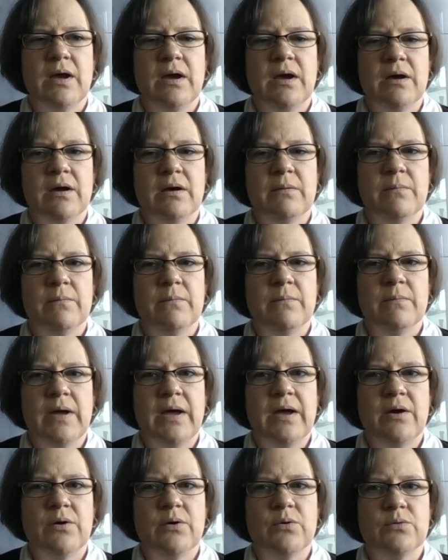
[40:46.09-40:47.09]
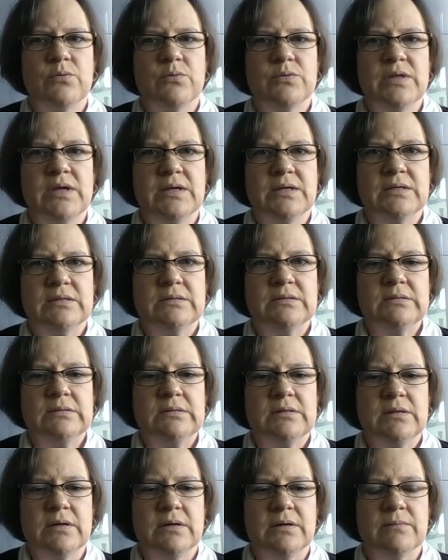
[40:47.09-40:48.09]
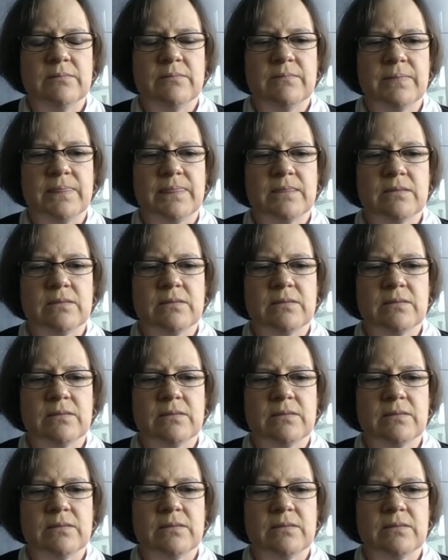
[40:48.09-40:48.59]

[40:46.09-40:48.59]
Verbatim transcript: um, how they can um,